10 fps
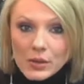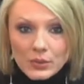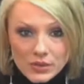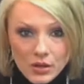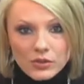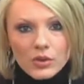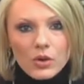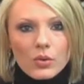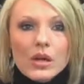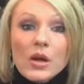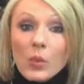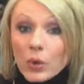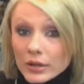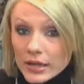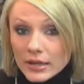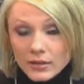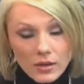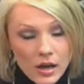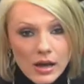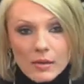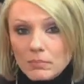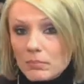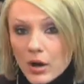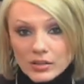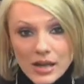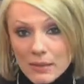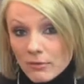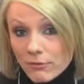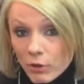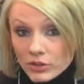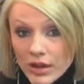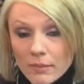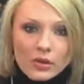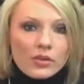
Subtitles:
I was also working part-time to full-time.